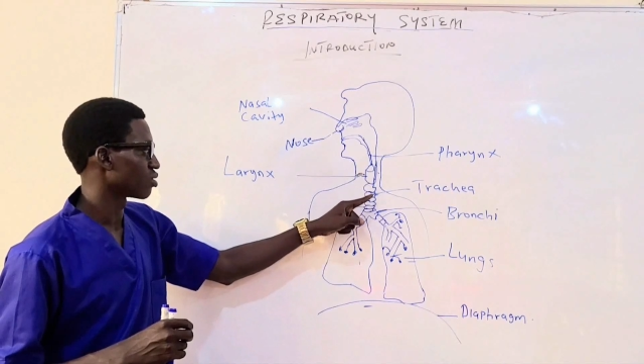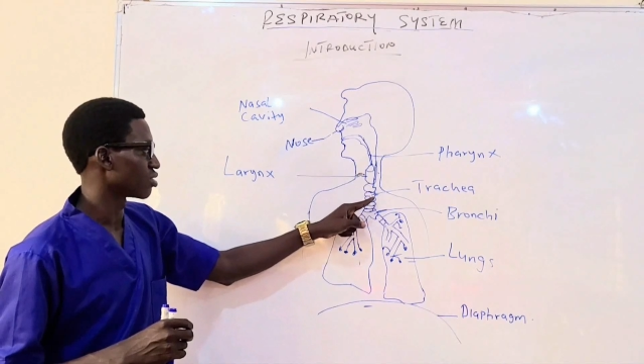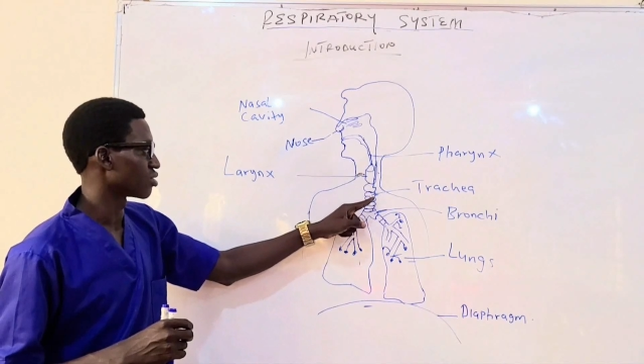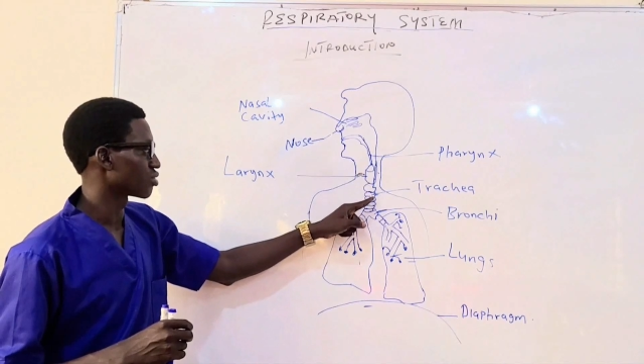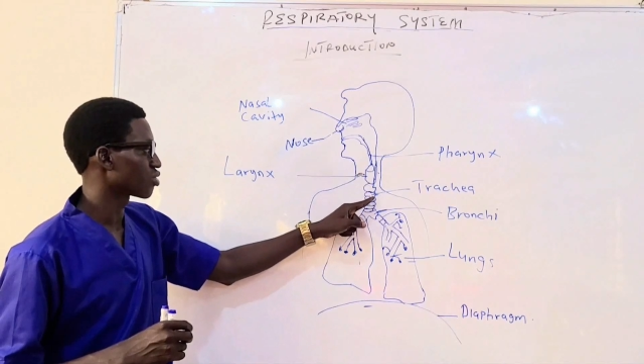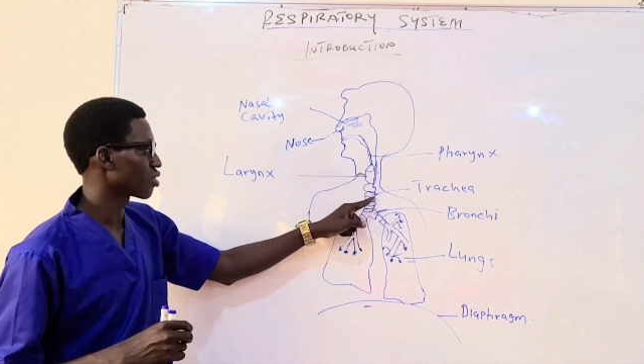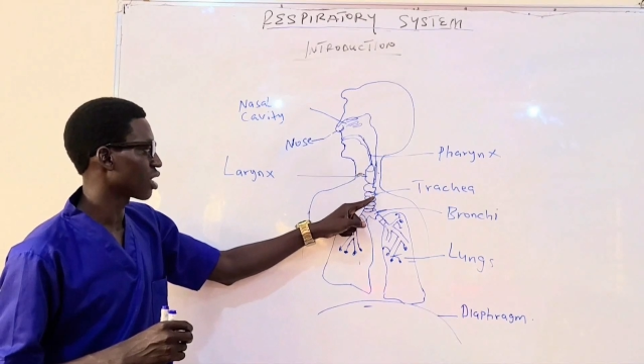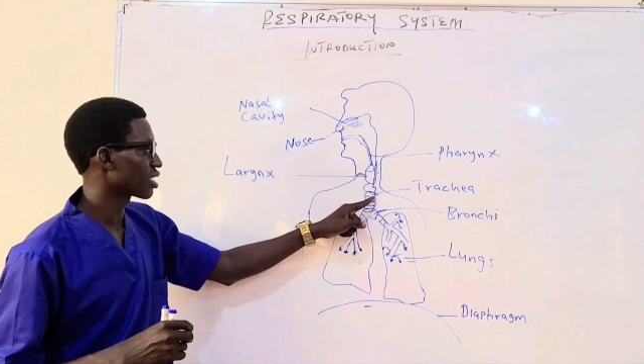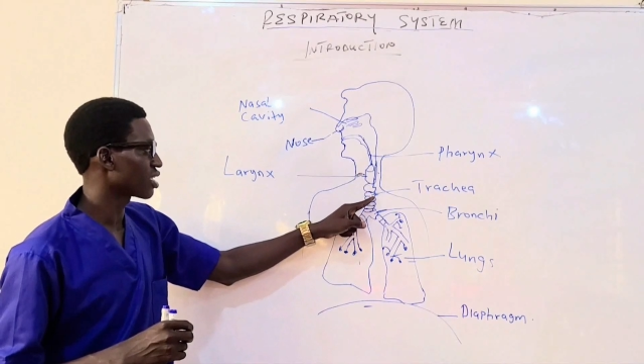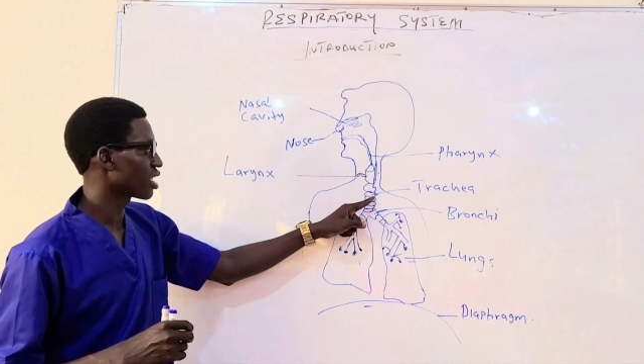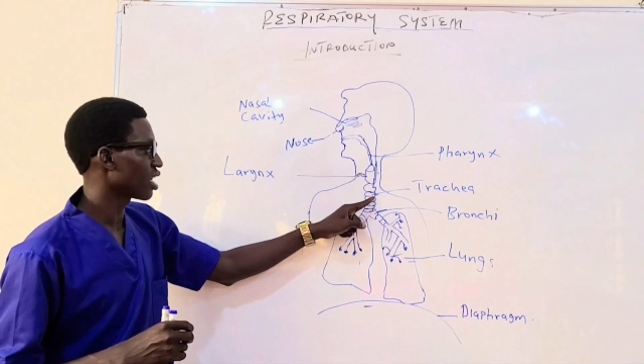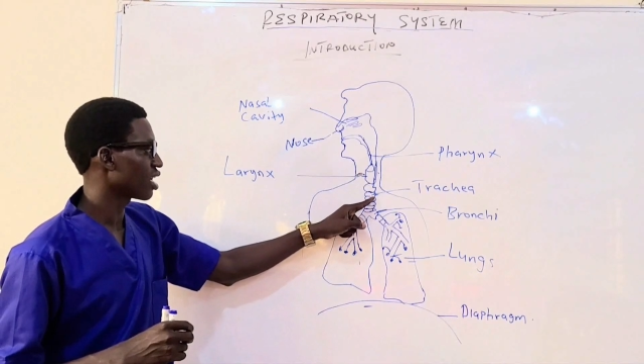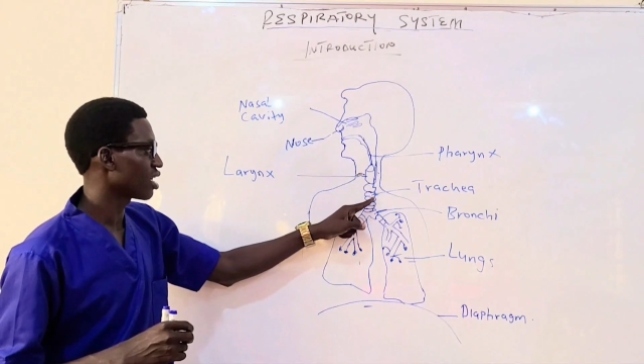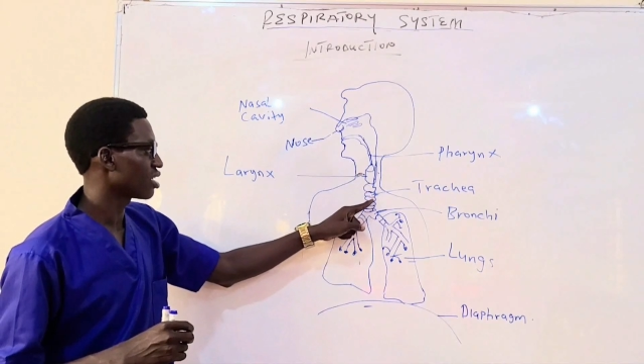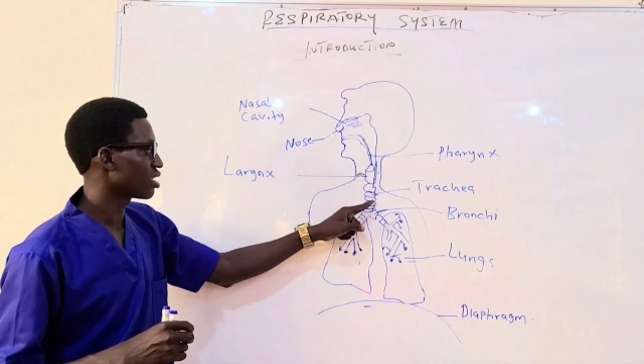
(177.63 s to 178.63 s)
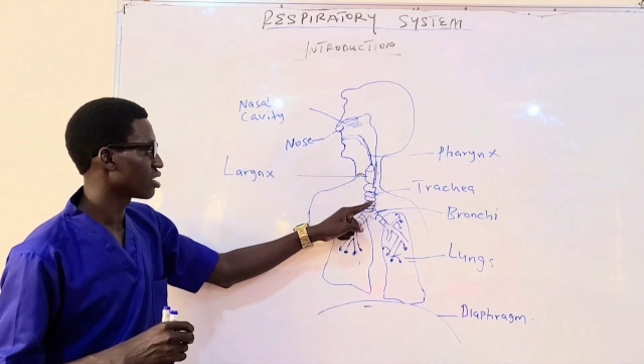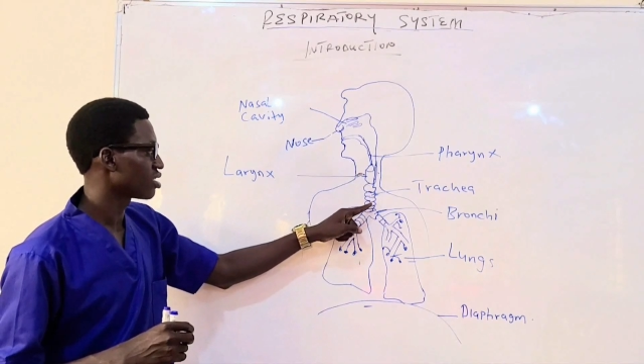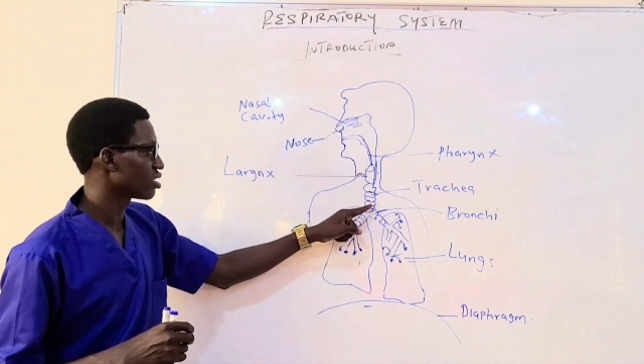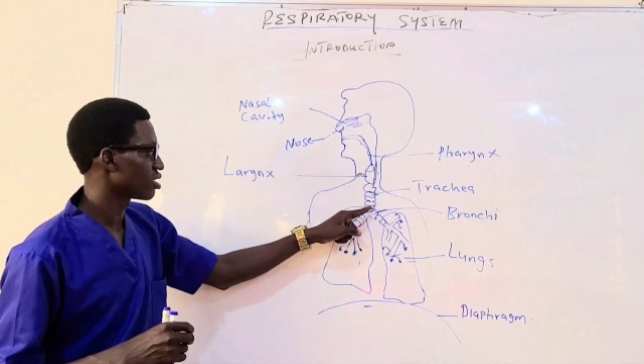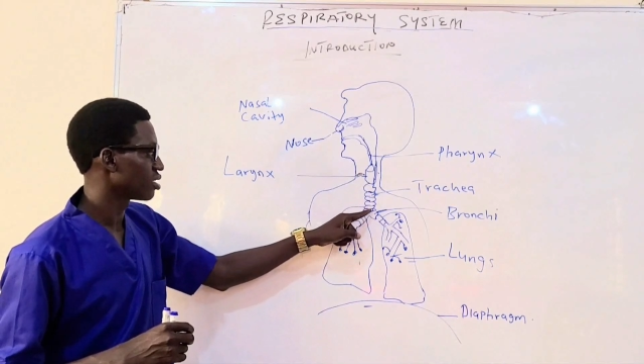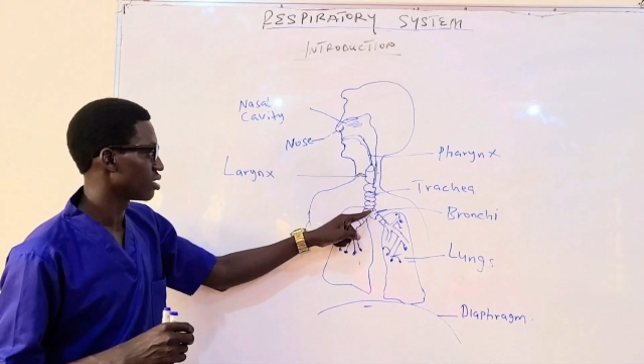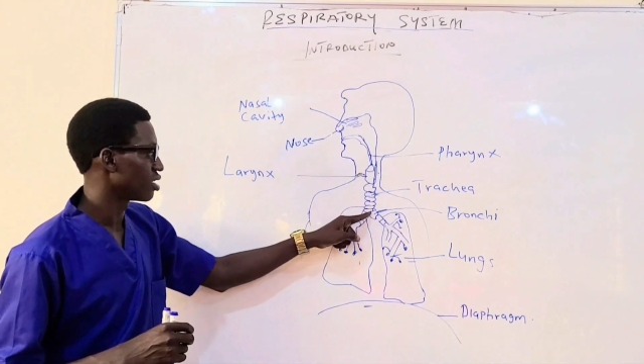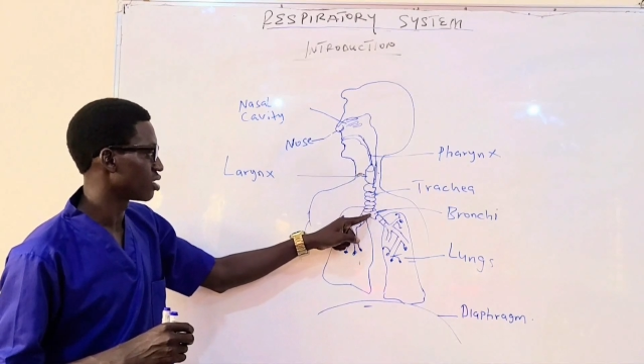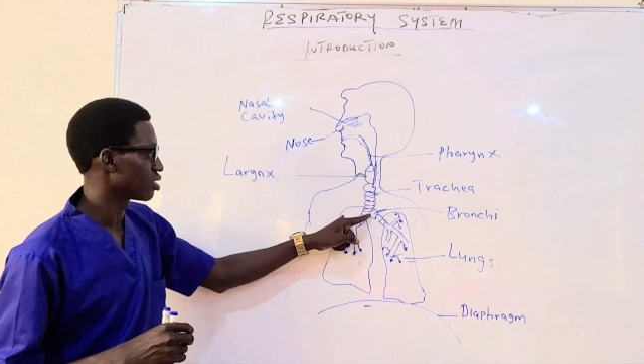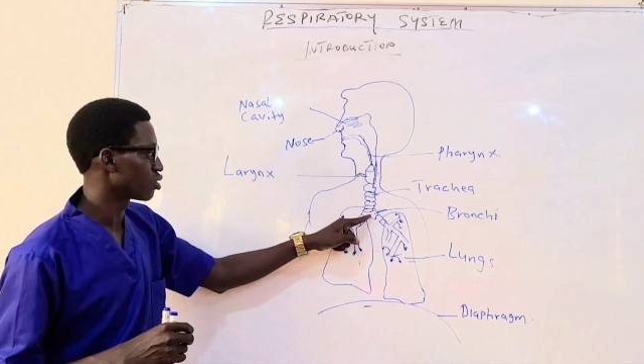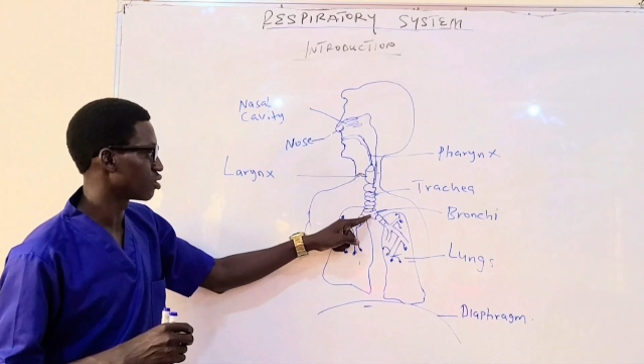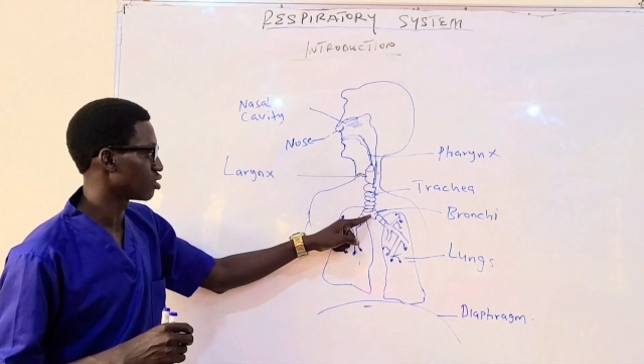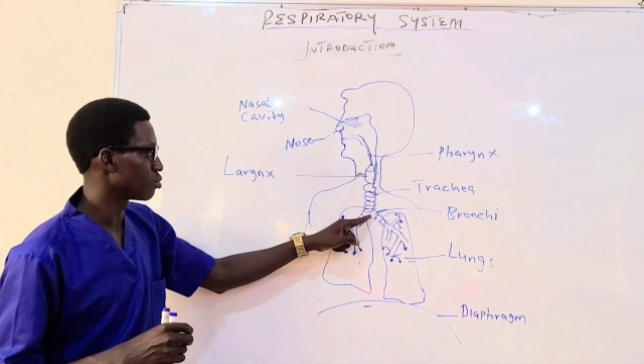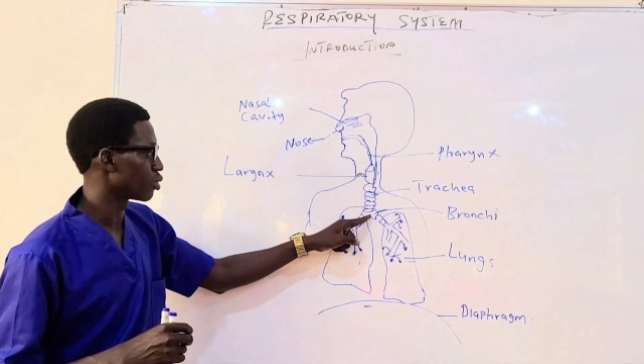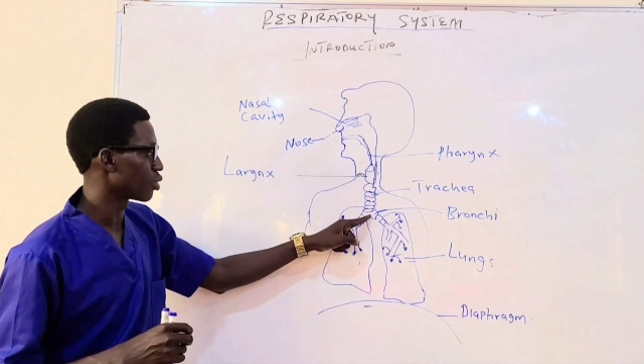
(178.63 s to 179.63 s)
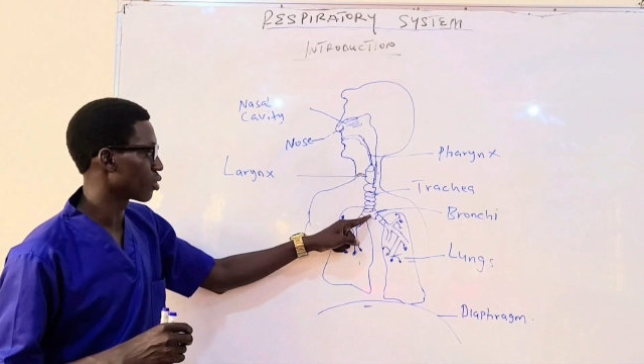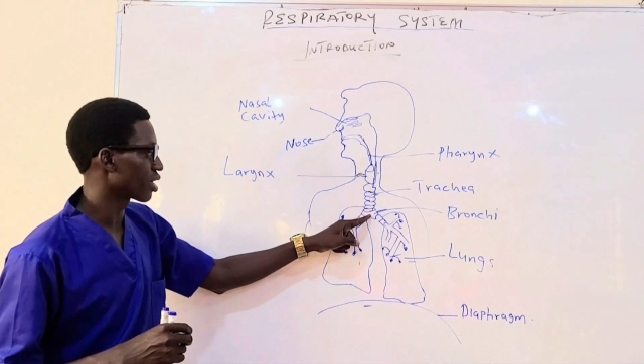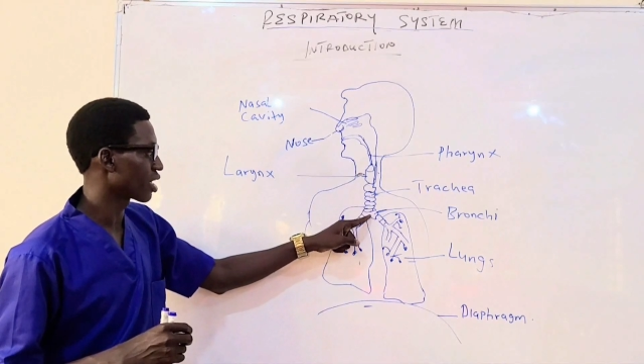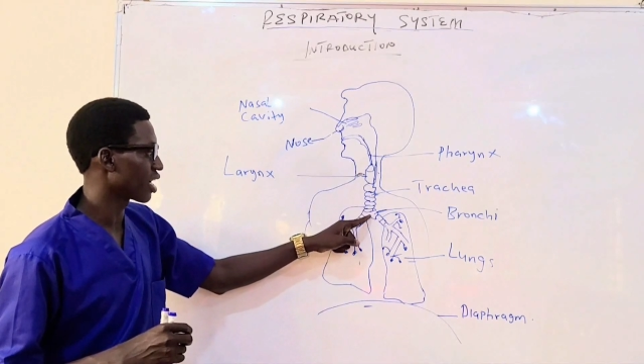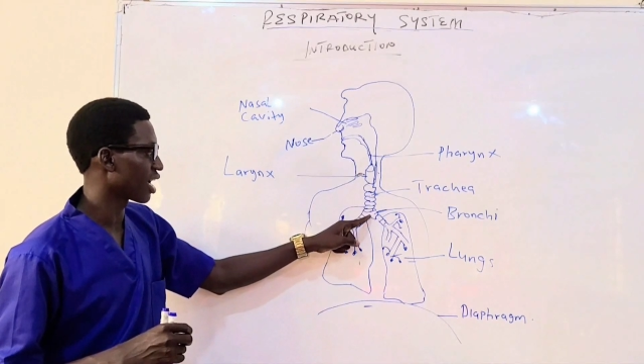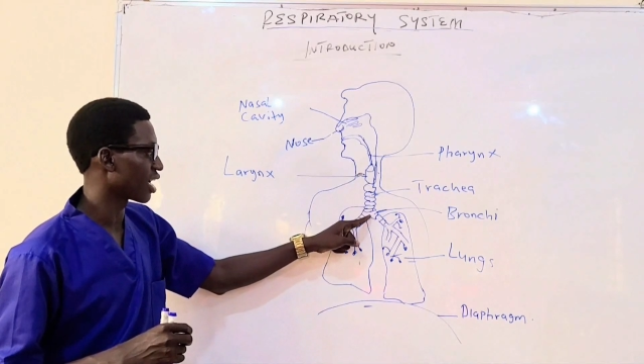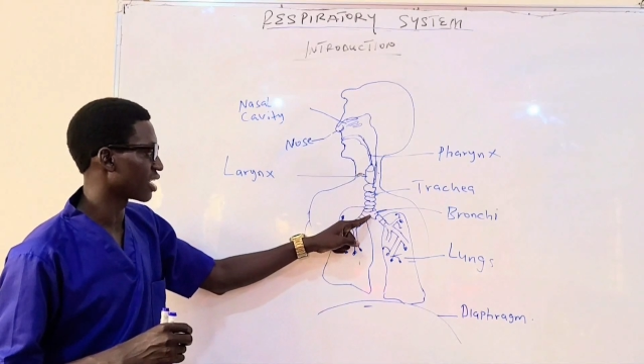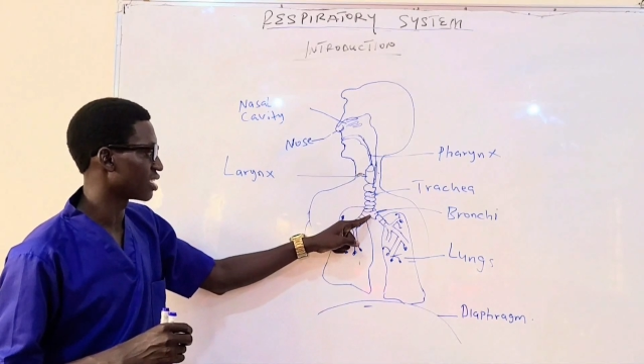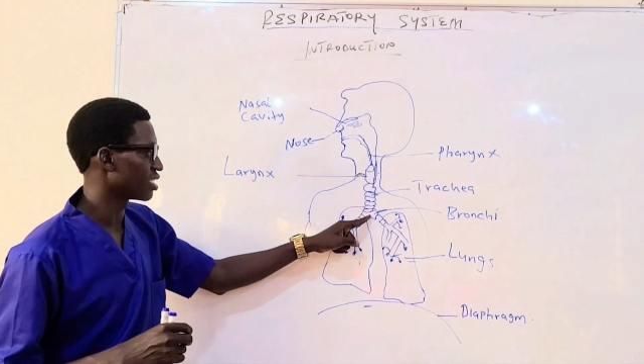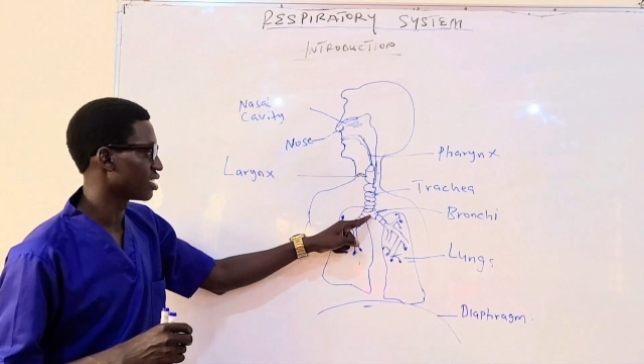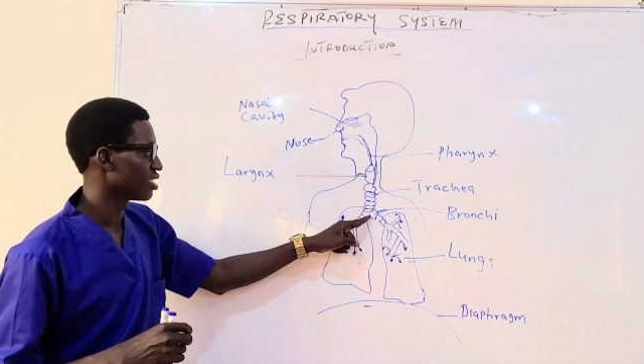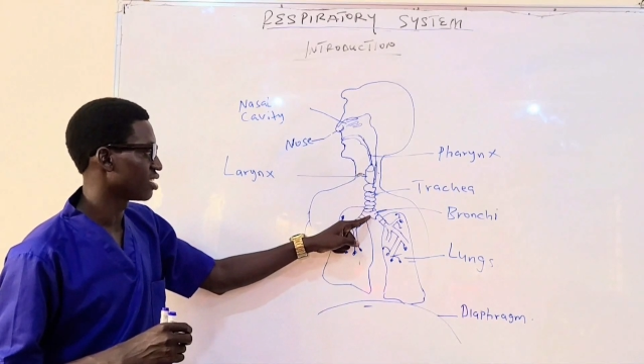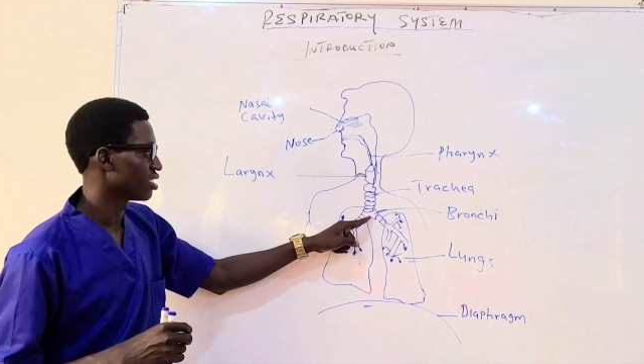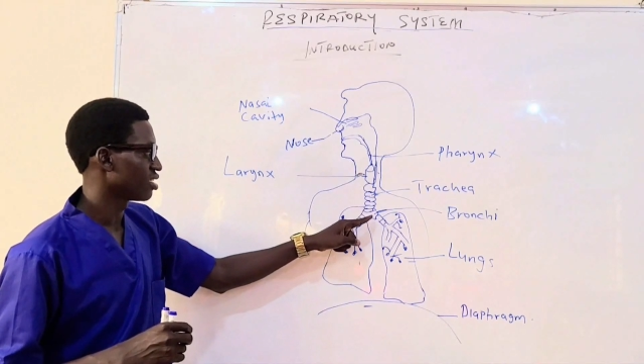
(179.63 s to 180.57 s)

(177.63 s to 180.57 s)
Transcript: the trachea, then to the bronchi.